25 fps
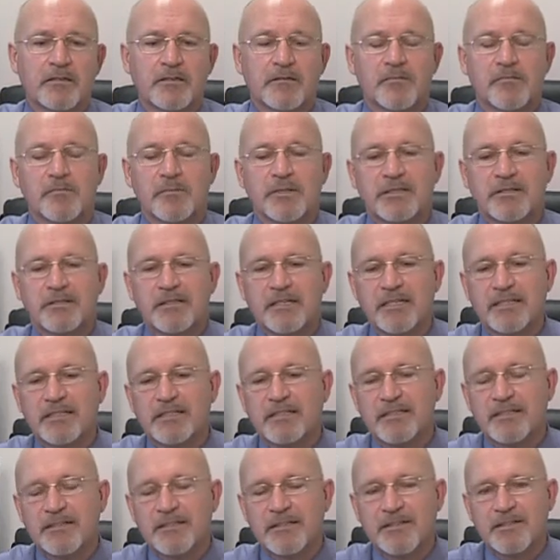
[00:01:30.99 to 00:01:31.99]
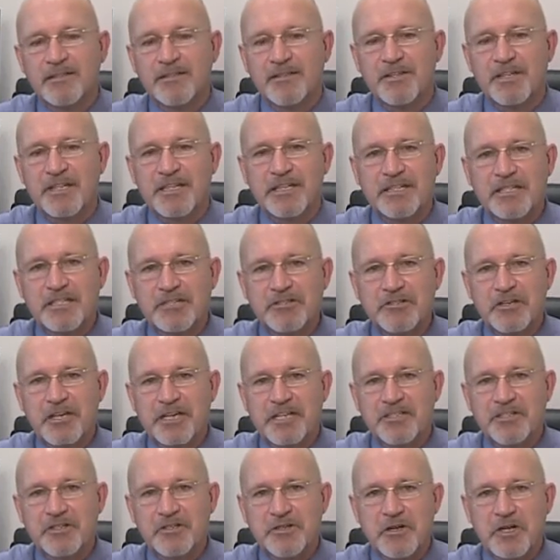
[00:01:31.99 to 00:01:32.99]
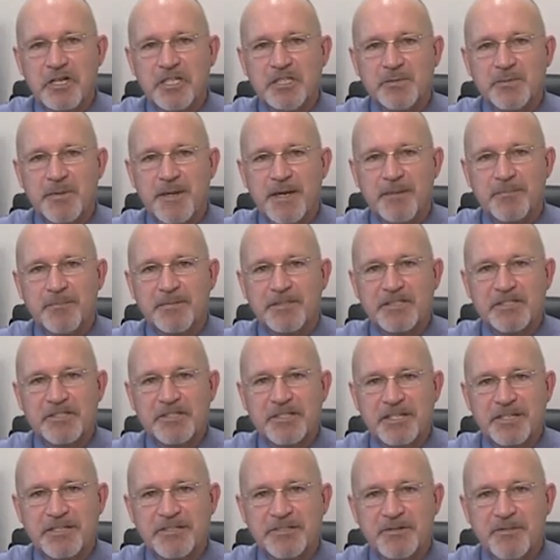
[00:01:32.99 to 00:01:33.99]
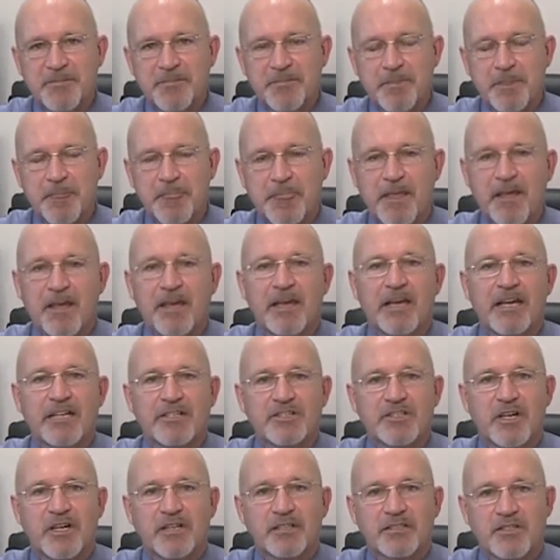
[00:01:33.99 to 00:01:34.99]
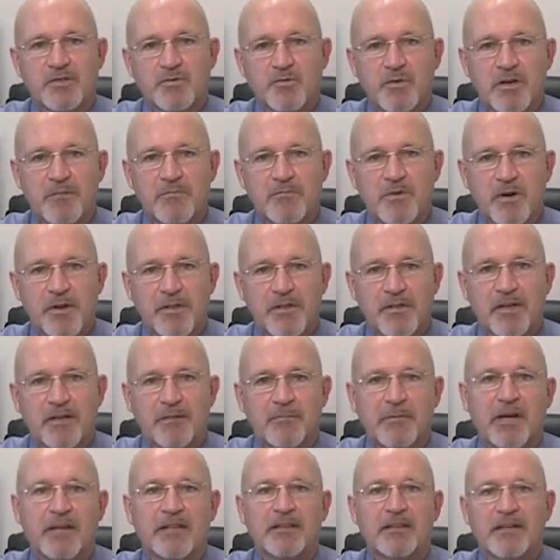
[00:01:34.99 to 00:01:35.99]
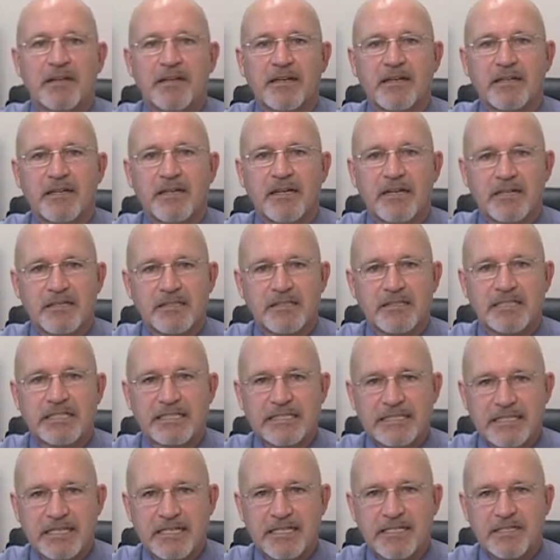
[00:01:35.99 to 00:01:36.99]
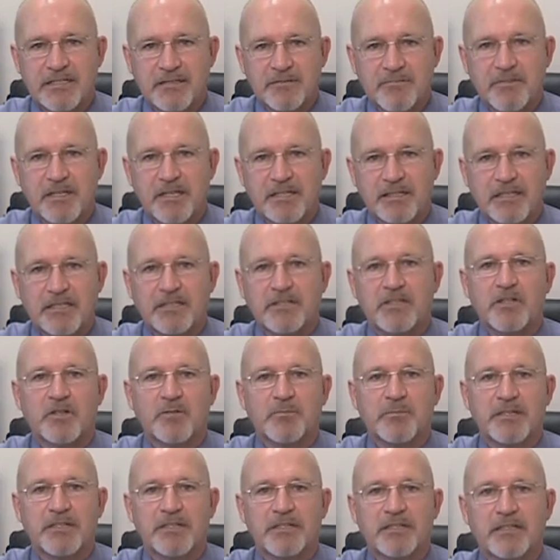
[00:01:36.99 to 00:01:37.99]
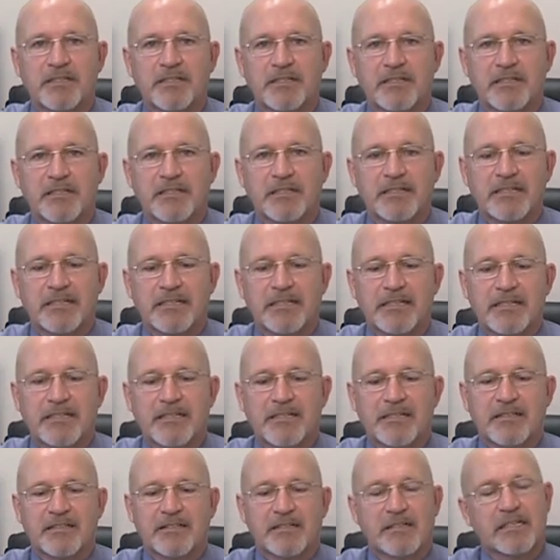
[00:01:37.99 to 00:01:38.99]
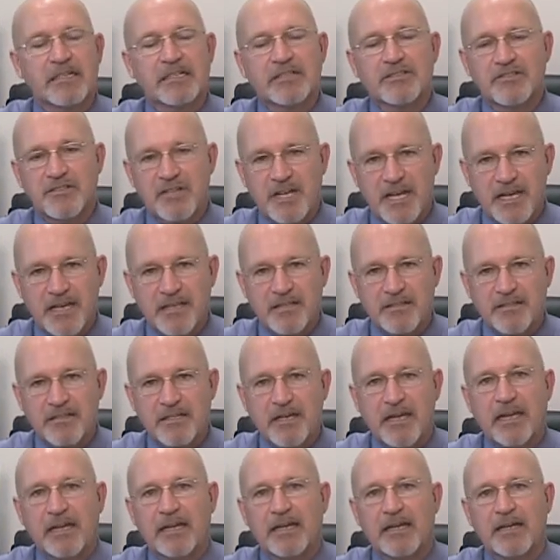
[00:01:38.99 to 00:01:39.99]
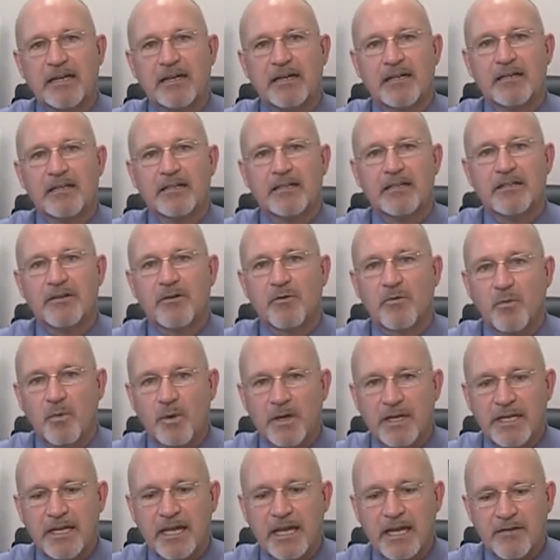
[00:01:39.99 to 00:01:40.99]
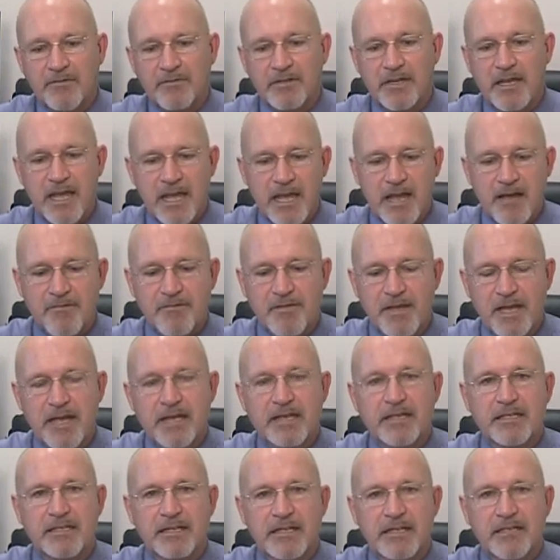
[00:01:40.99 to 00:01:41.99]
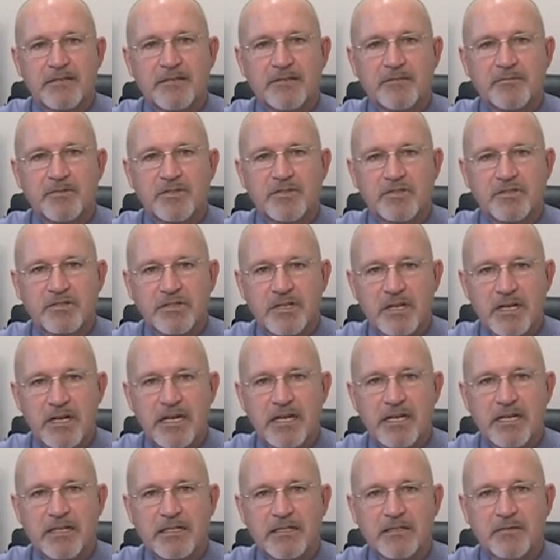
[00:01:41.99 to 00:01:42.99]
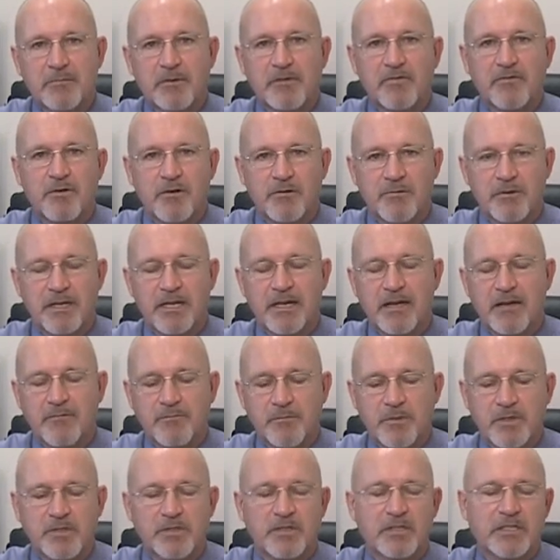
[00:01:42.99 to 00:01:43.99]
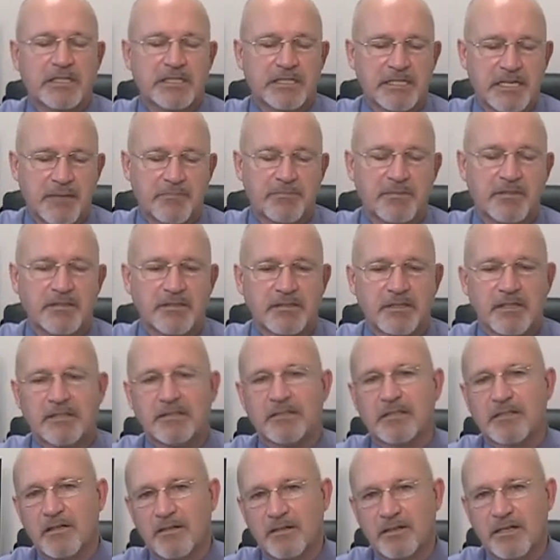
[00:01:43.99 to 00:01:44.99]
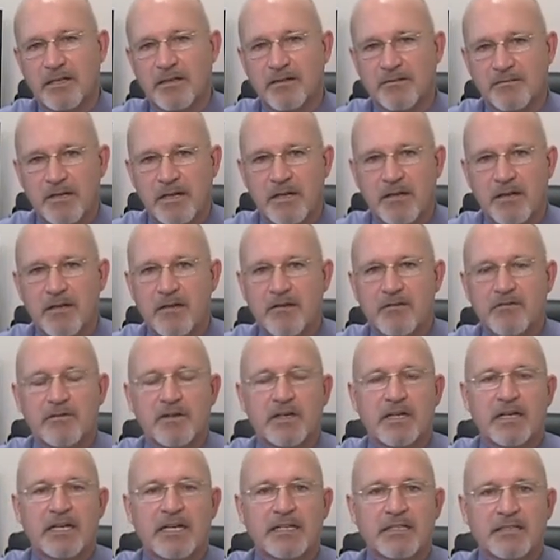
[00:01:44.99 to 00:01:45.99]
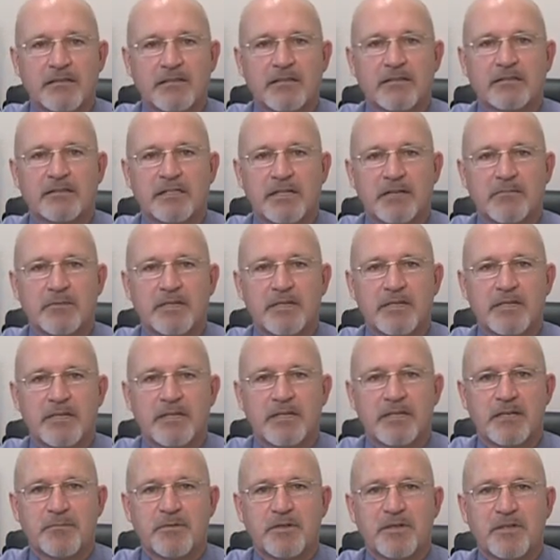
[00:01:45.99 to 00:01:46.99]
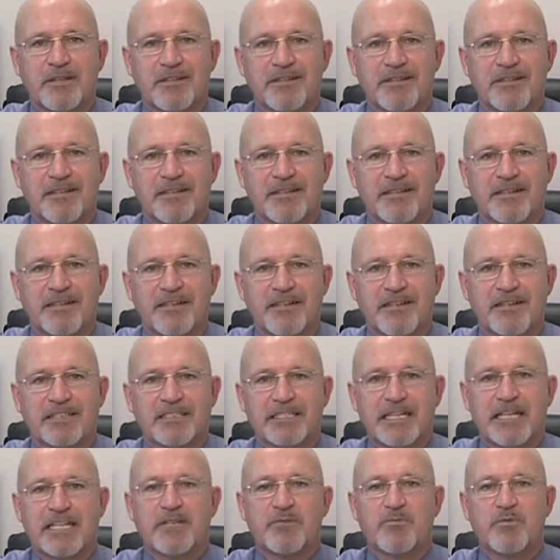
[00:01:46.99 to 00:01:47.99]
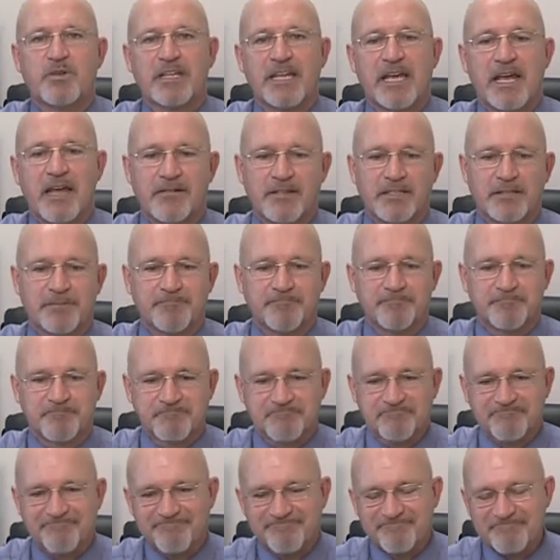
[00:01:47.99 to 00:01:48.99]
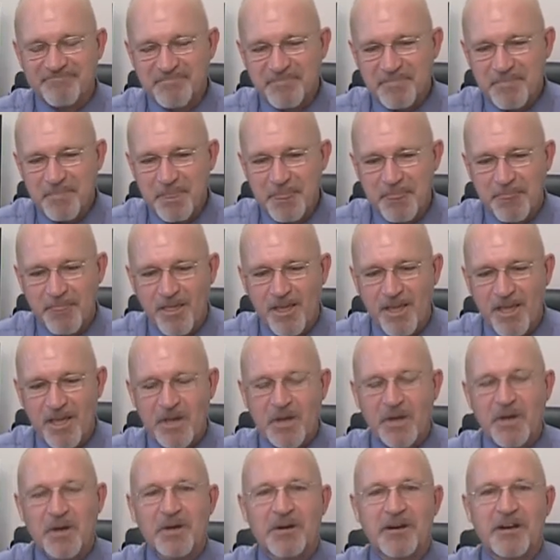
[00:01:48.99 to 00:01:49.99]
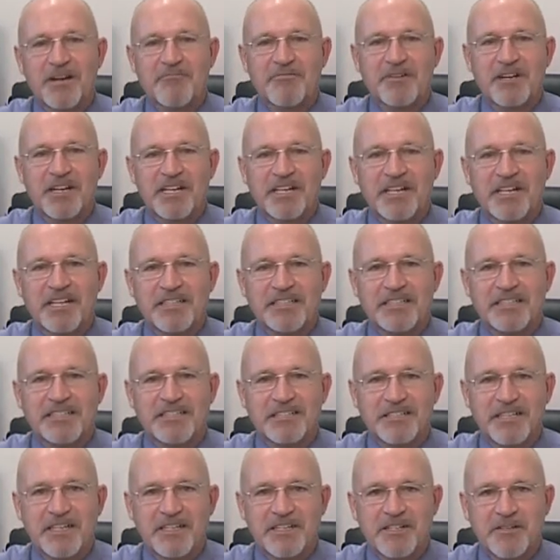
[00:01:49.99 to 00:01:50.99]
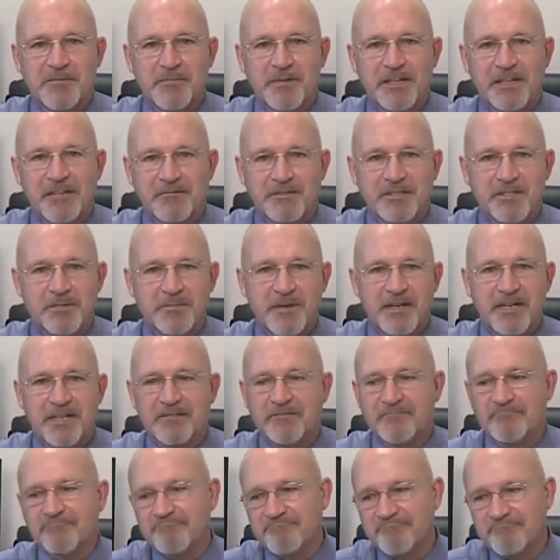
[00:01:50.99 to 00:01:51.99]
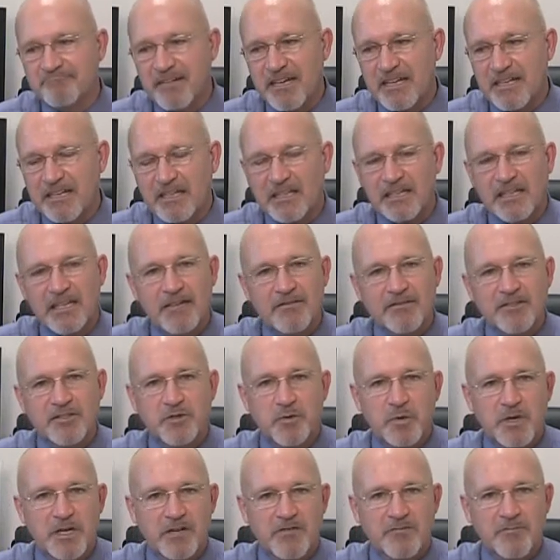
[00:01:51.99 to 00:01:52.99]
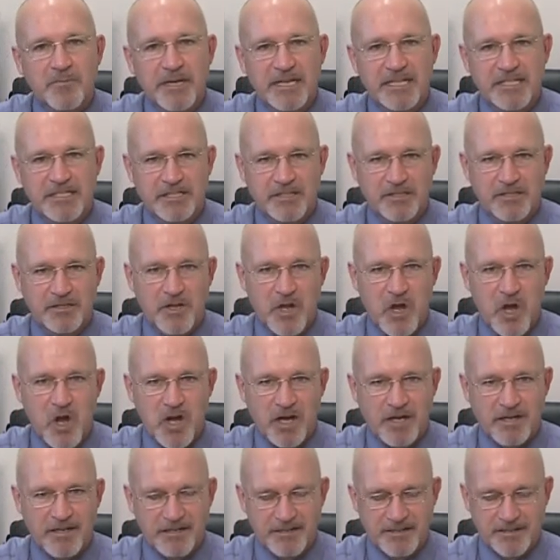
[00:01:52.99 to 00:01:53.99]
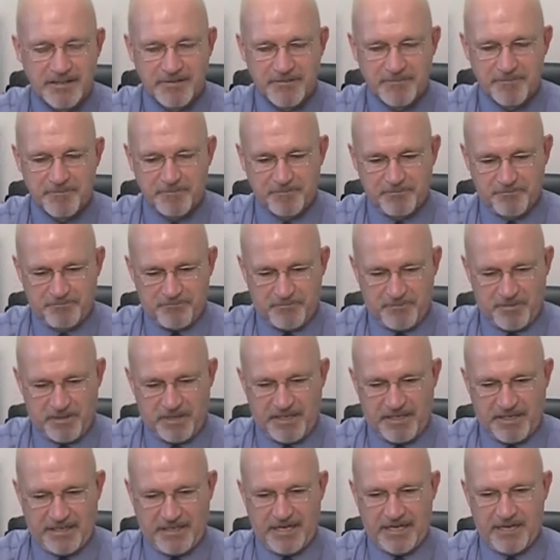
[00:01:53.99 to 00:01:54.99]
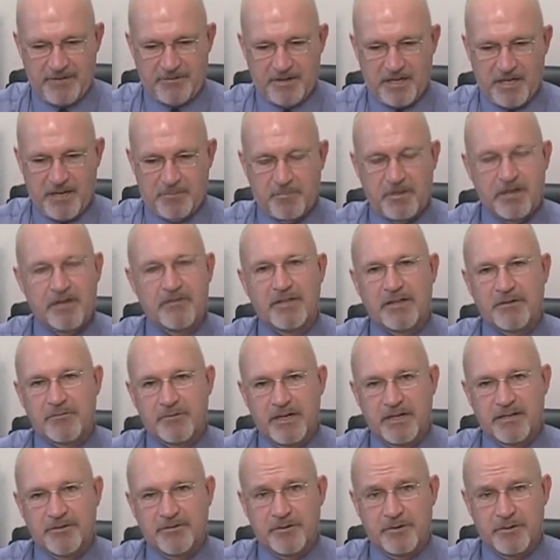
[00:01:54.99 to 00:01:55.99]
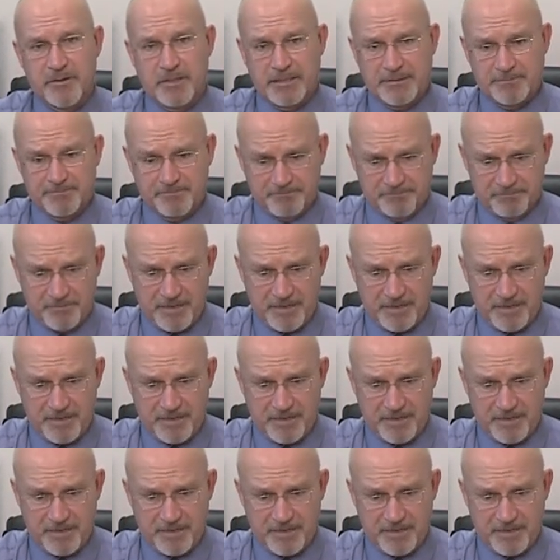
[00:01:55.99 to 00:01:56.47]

But then the listing agent calls me up and says, "Hey Chuck, there's one more thing. My client has an addendum that they told me they're gonna send, and we have to have that addendum signed before we have mutual acceptance." I said, "Okay, fine. Send me the addendum when you have it." All right. When I got the addendum, it was about 11, 12 pages long, and I briefly read through it.